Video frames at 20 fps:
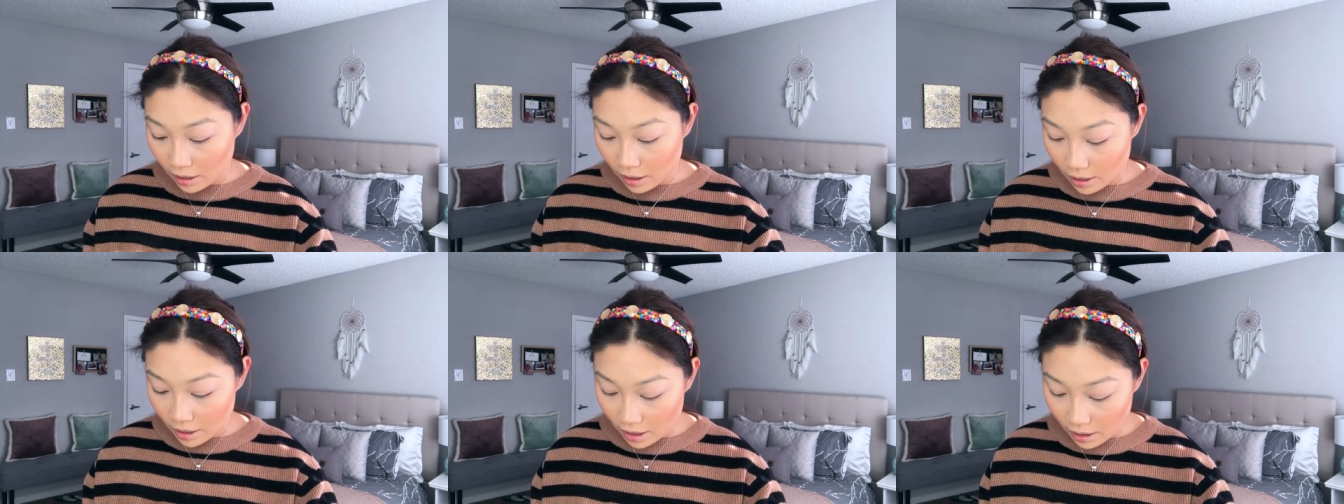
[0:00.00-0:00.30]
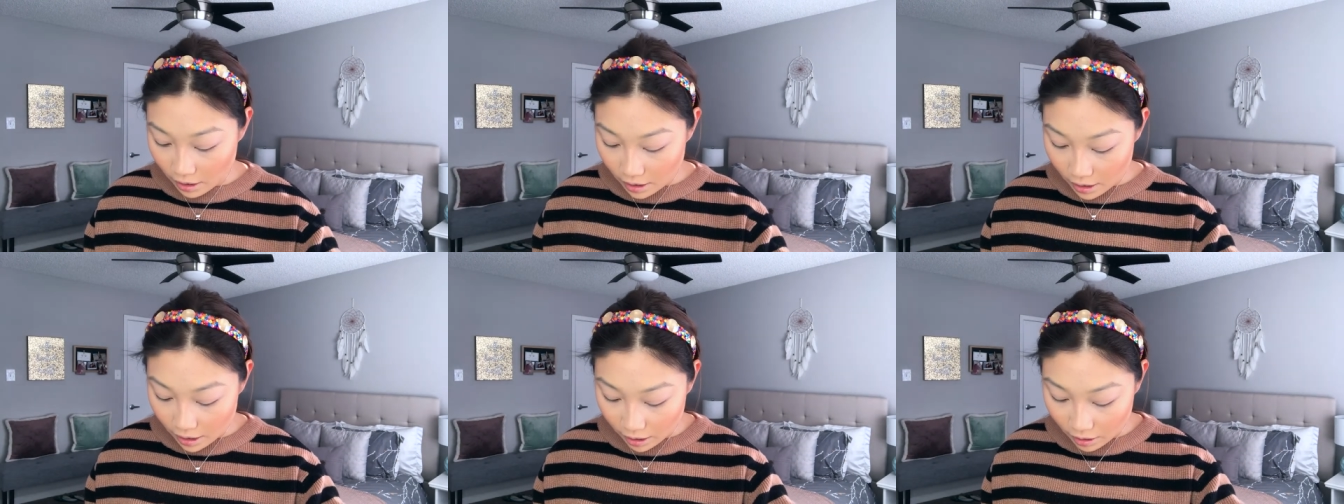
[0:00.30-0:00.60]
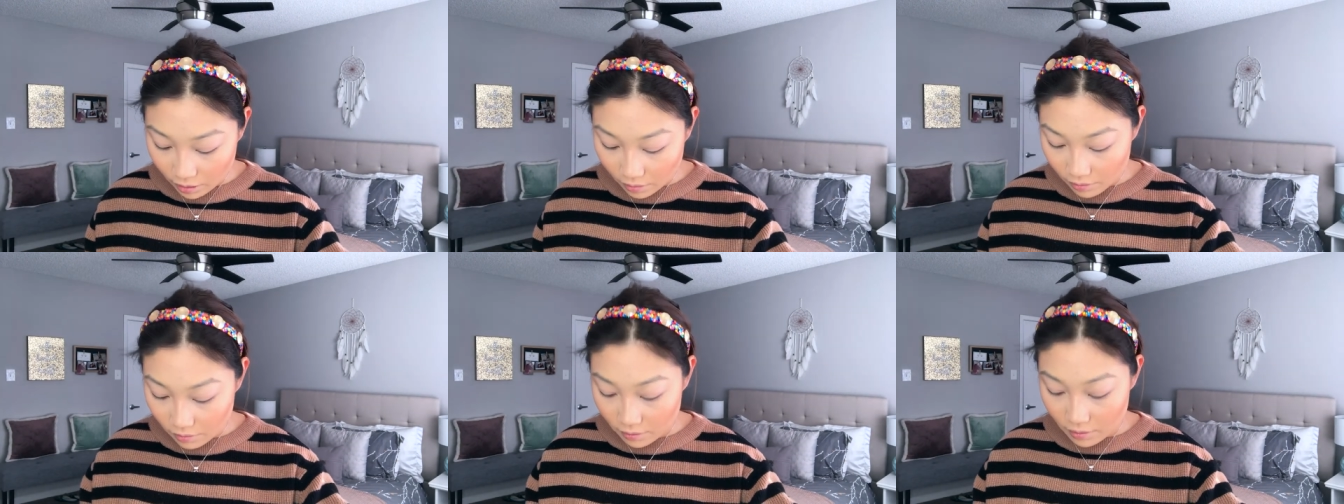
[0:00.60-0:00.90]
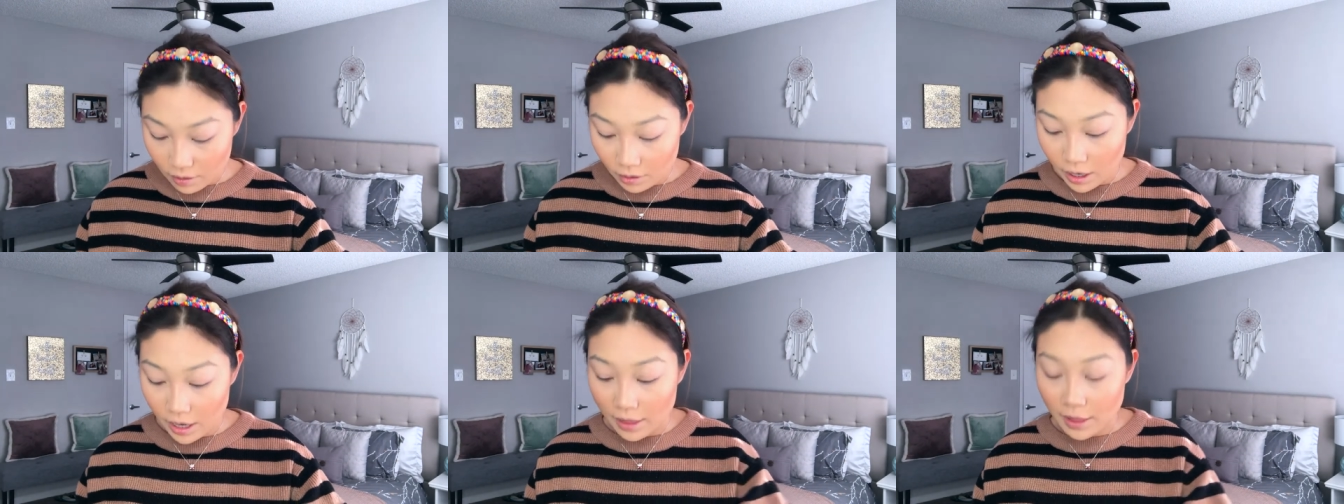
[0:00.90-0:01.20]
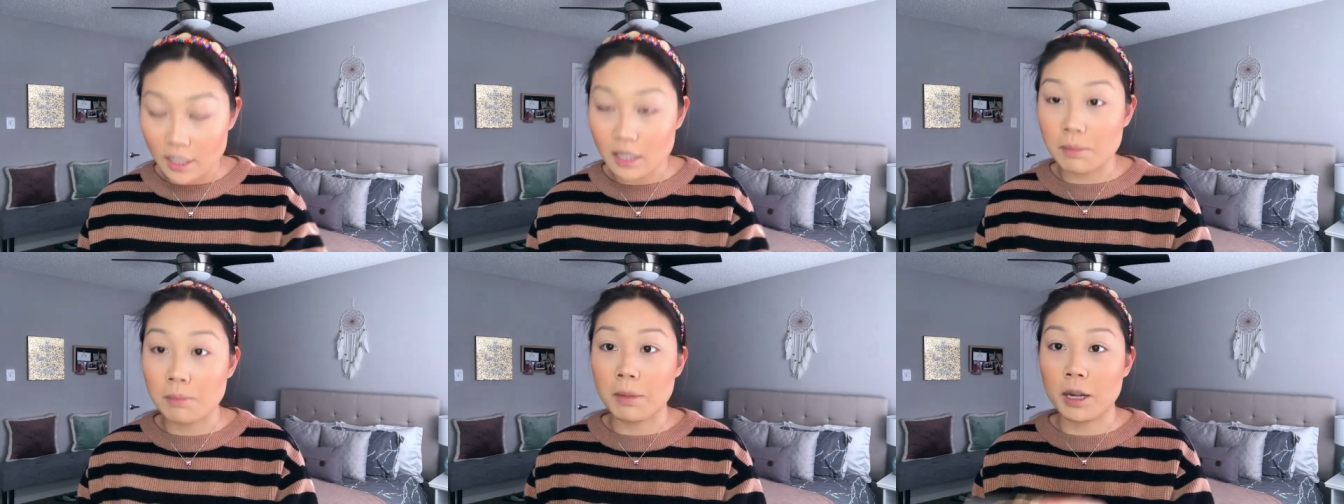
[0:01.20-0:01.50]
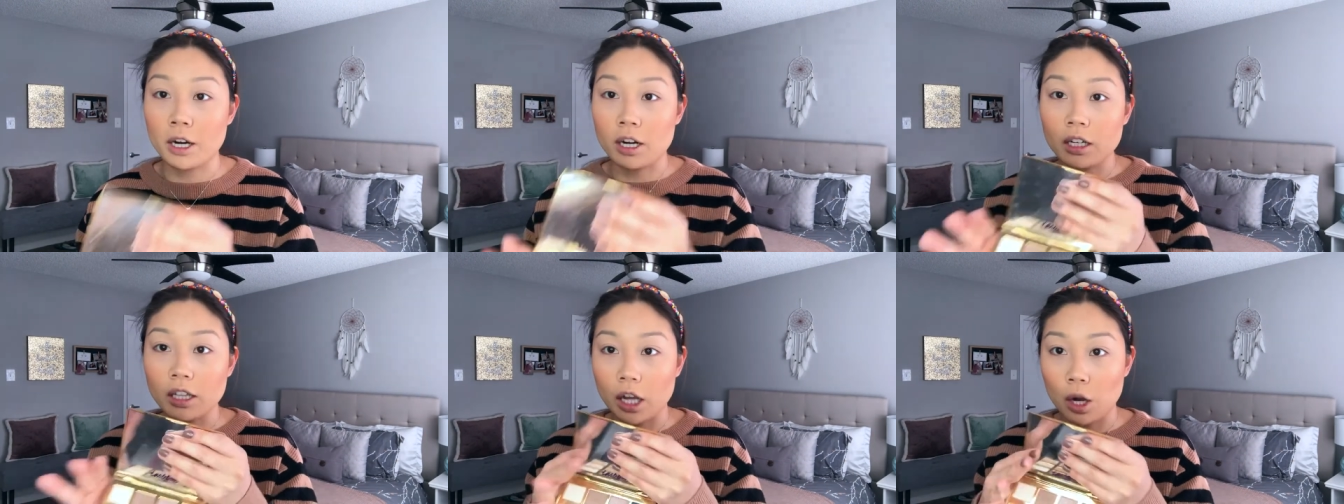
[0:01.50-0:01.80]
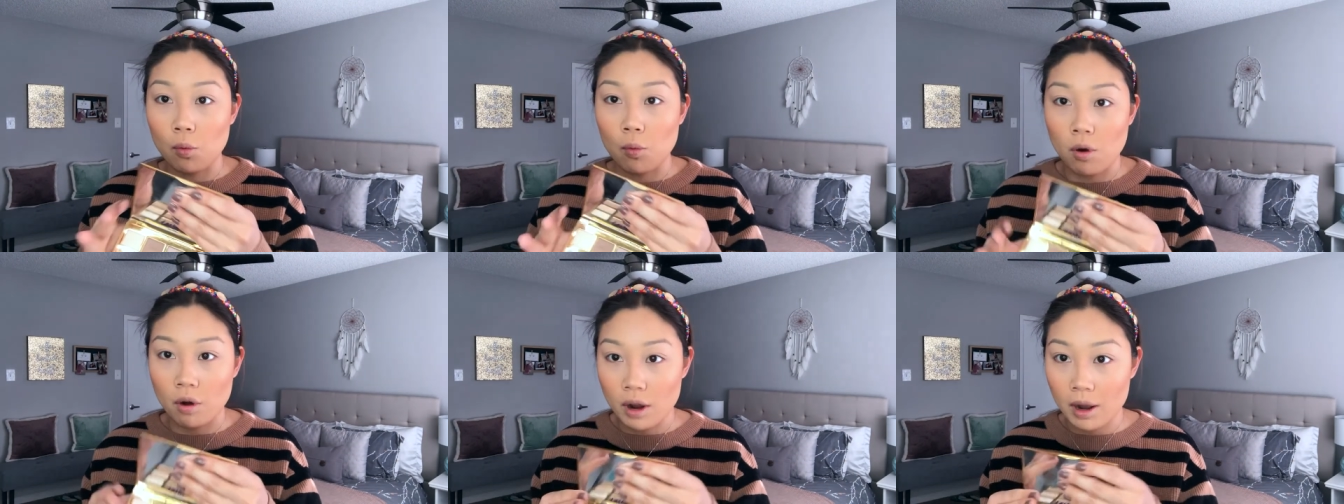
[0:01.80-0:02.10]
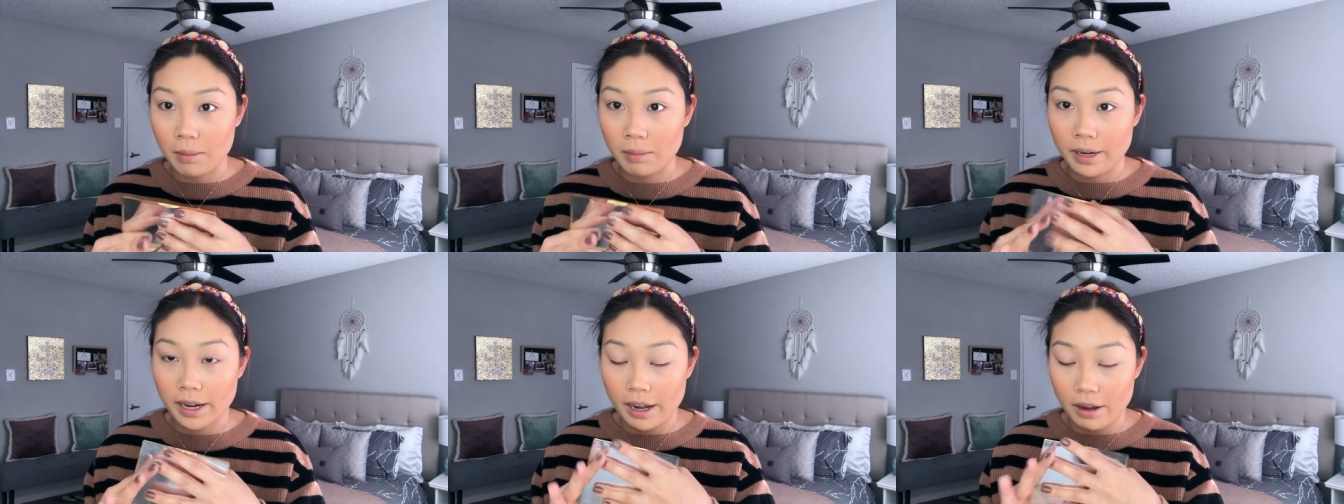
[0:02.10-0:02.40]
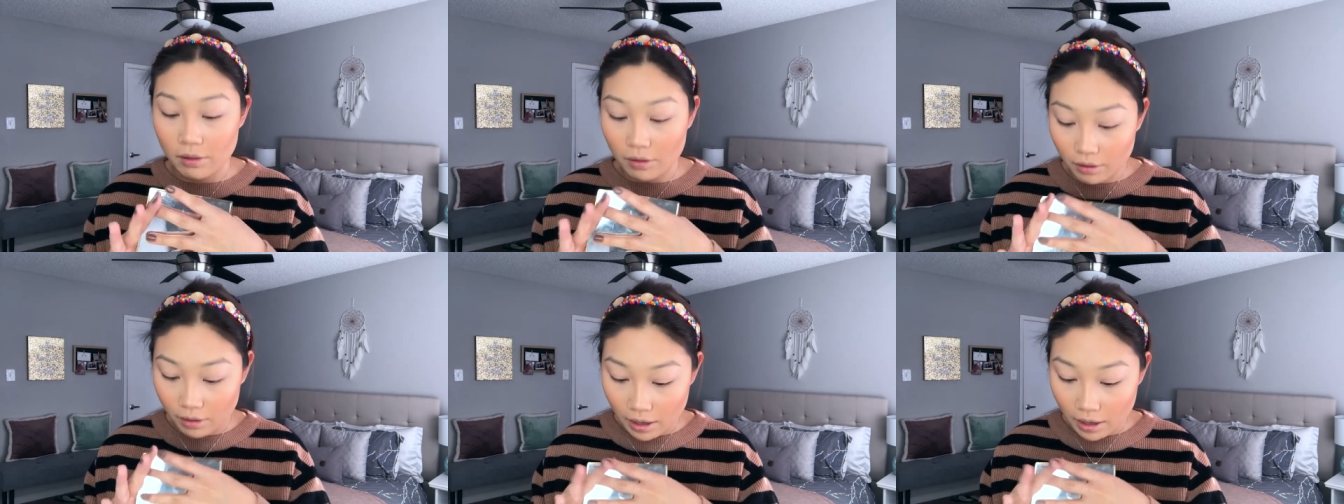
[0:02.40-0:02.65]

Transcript: can I like Okay, this mirror like won't come down.